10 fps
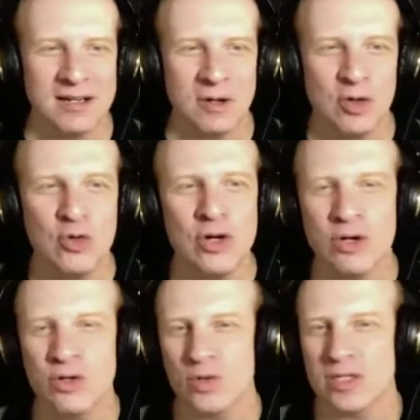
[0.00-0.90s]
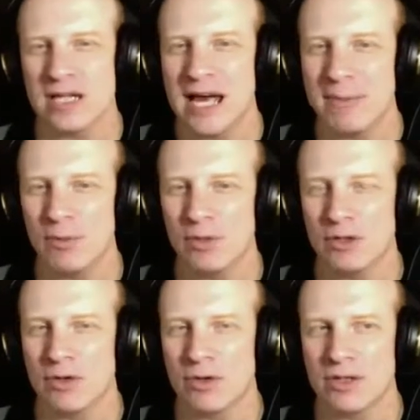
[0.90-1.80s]
Who knows what's going to happen with the
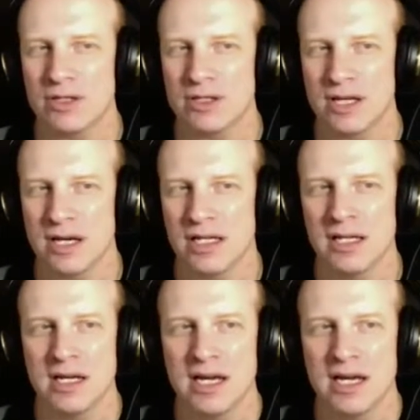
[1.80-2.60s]
growth of this site?